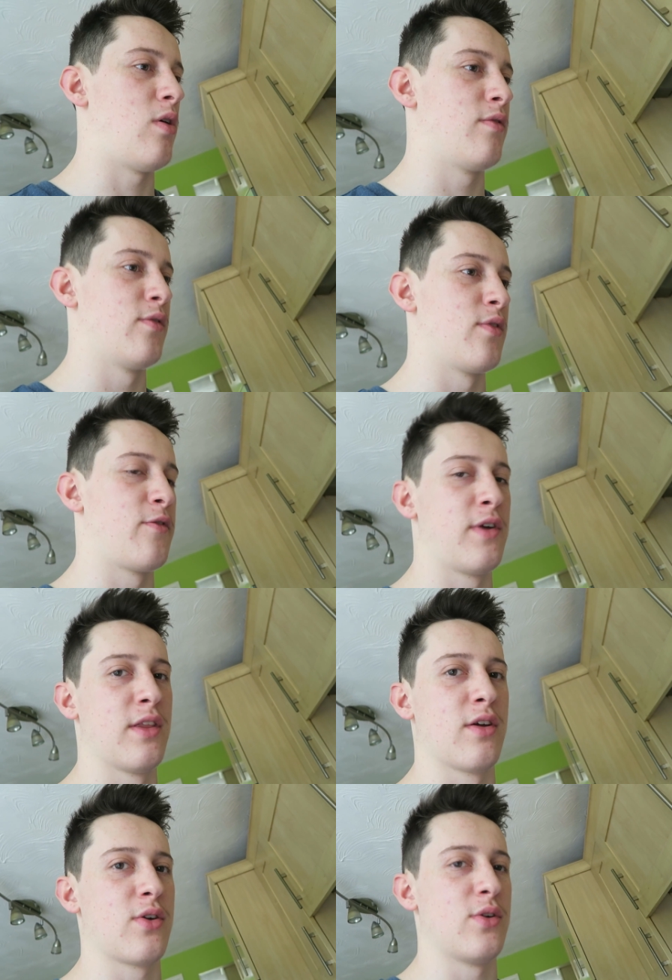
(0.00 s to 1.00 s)
half of the 3
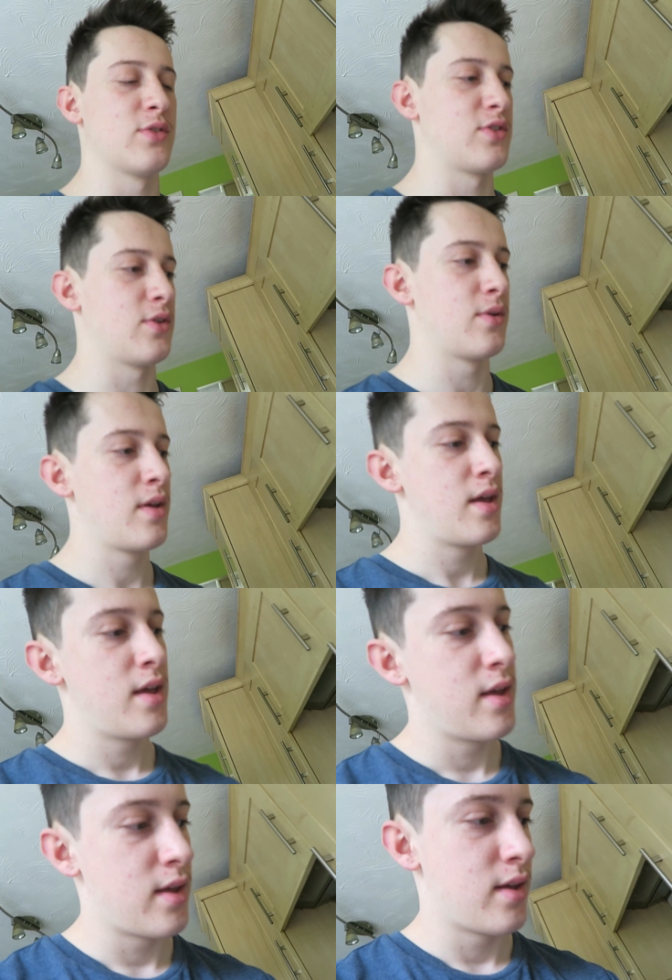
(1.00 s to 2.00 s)
that I got, so
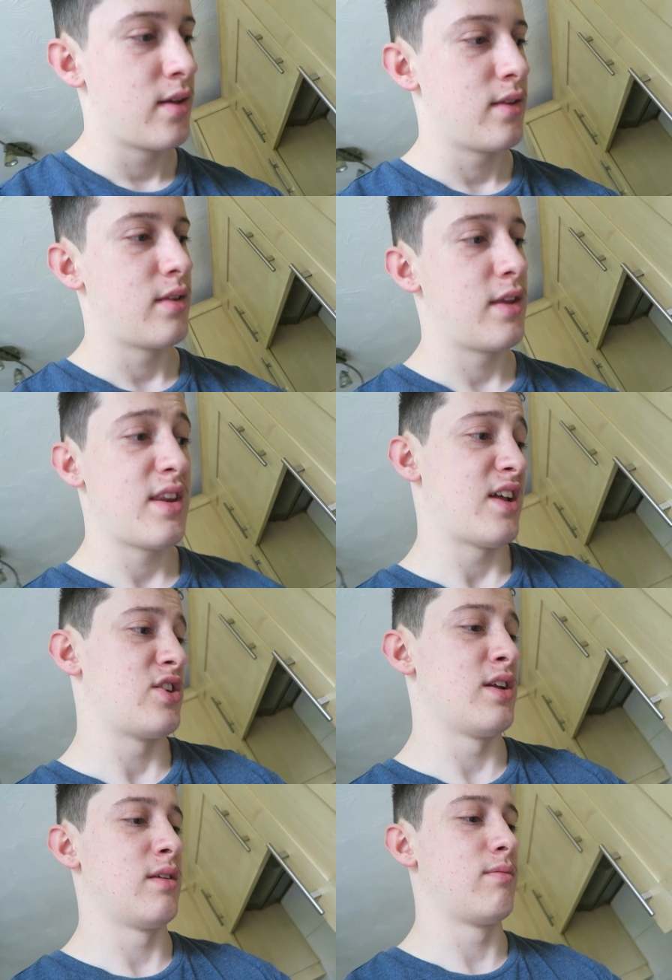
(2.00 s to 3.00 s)
I didn't
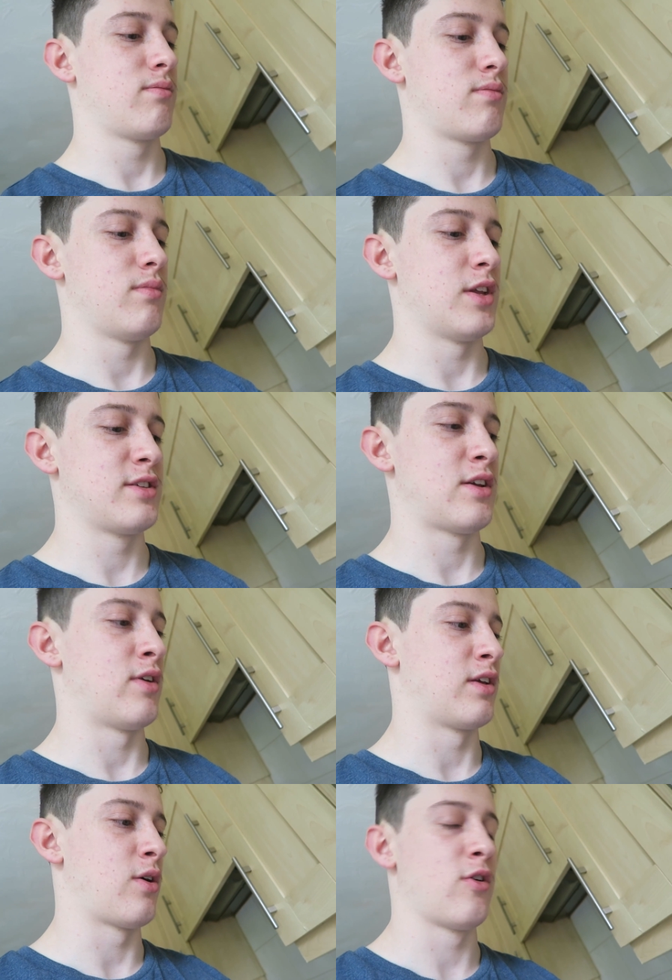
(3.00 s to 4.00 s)
actually
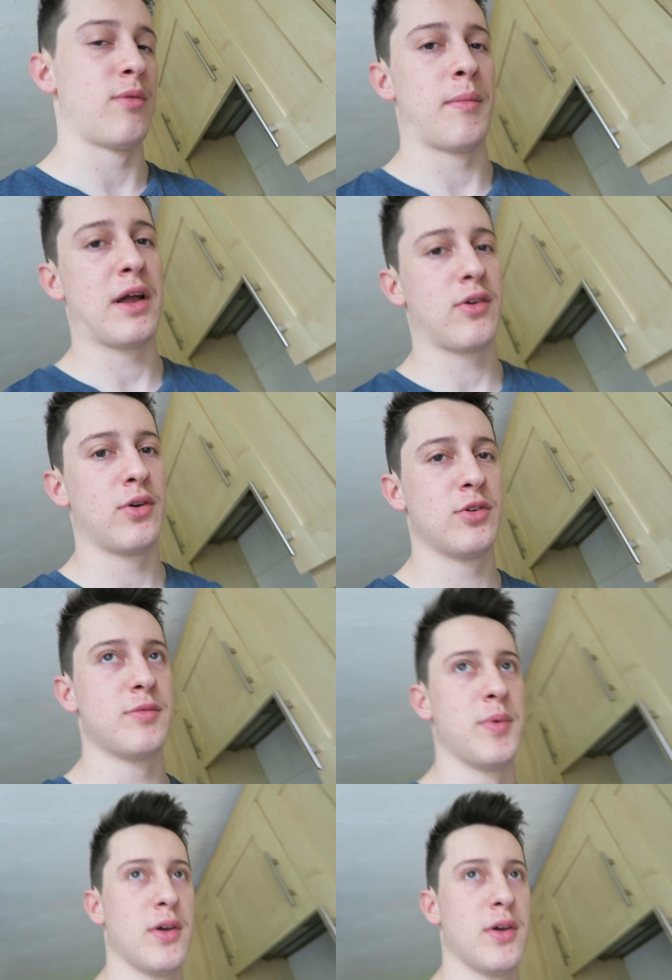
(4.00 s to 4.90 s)
necessarily go over my macros,